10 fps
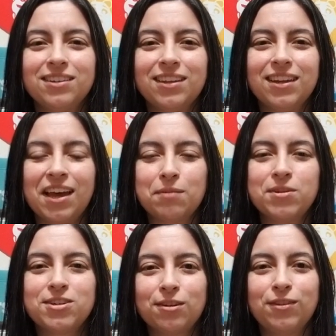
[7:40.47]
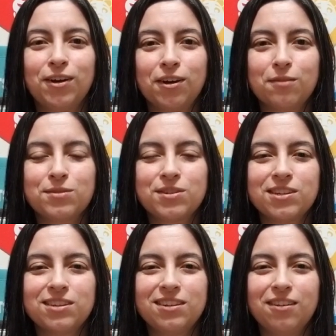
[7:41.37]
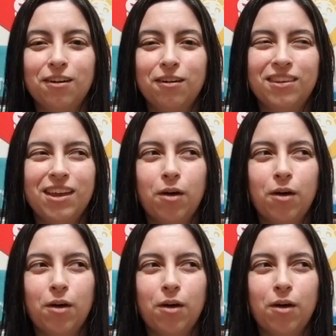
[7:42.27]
like, animation of the arms because the